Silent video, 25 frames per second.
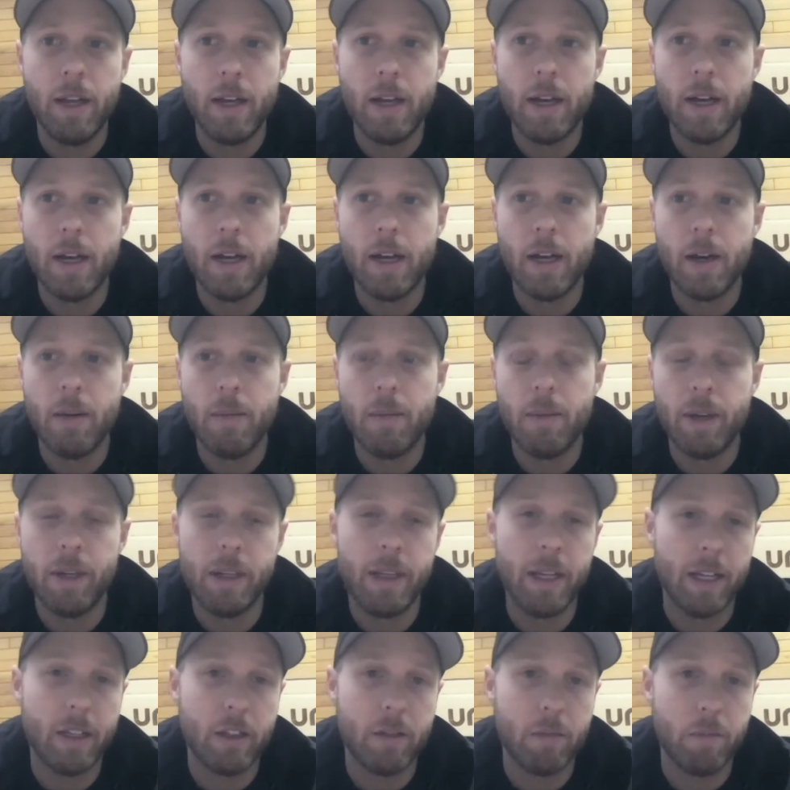
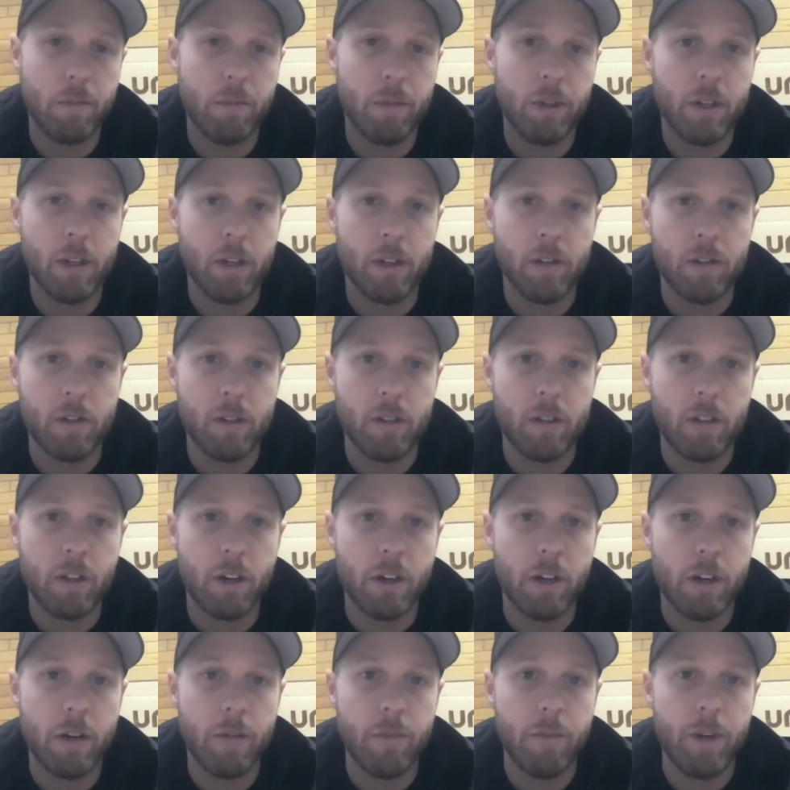And that's because the
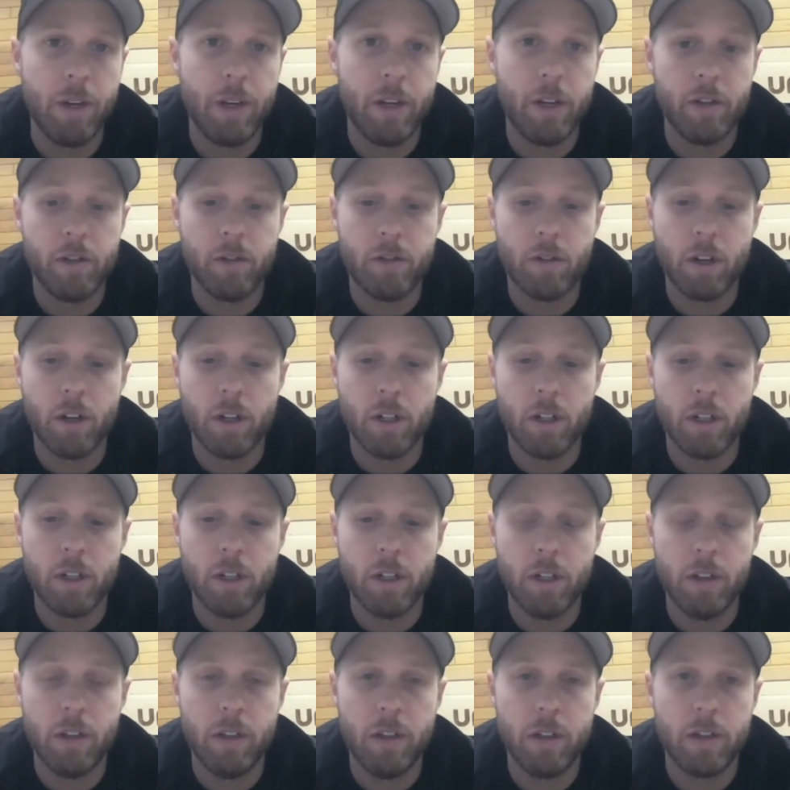term
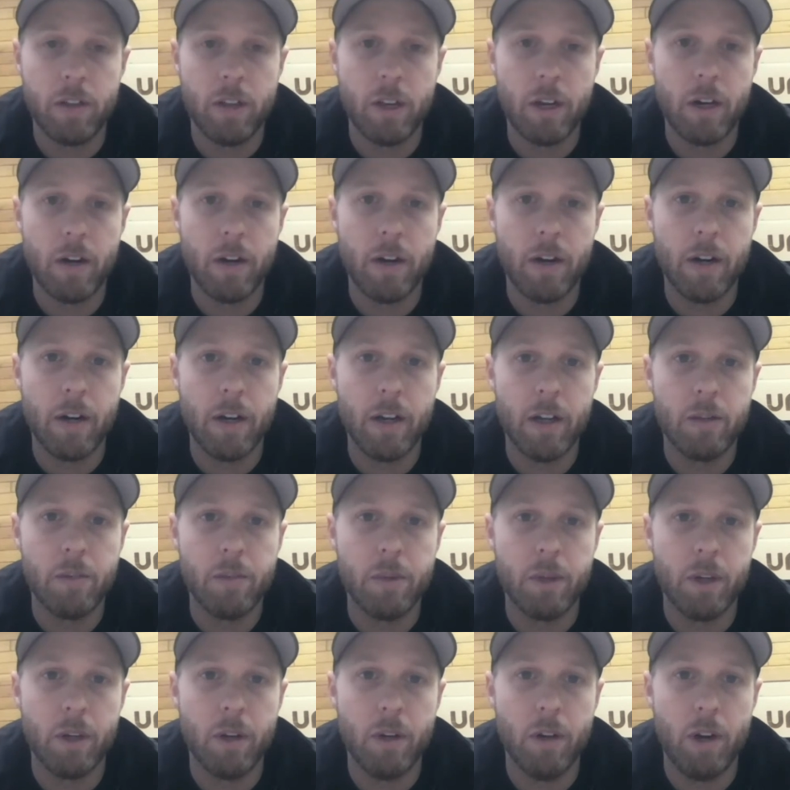deconstruction in this area has
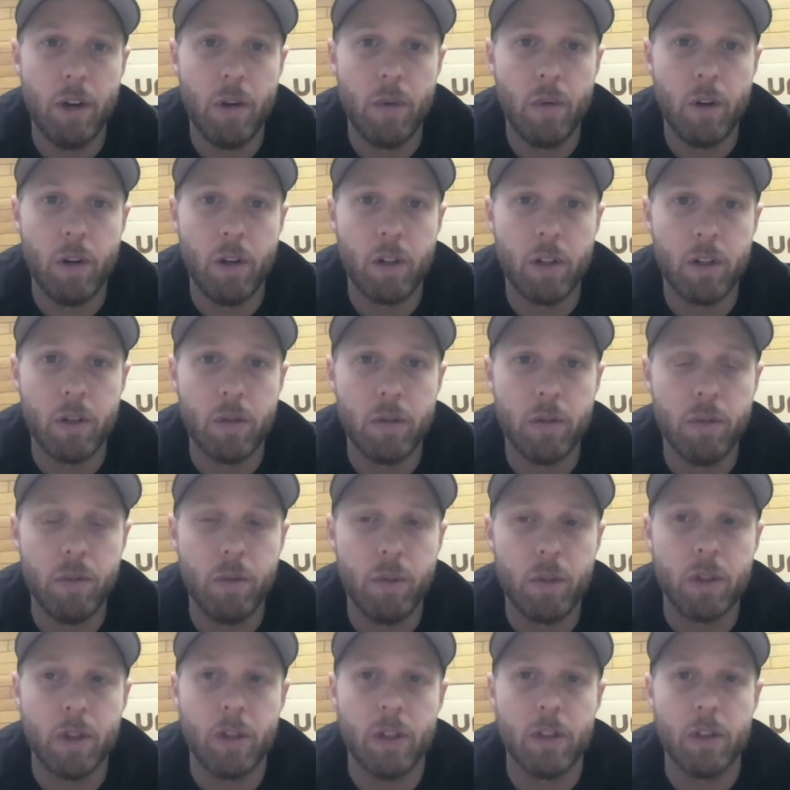been greenwashed,
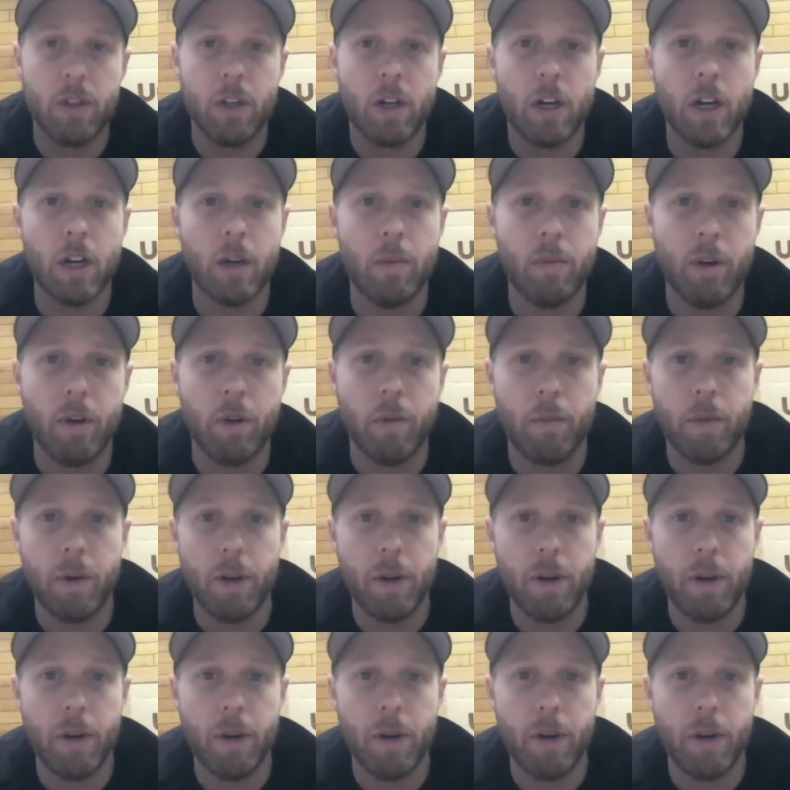which I'll talk about.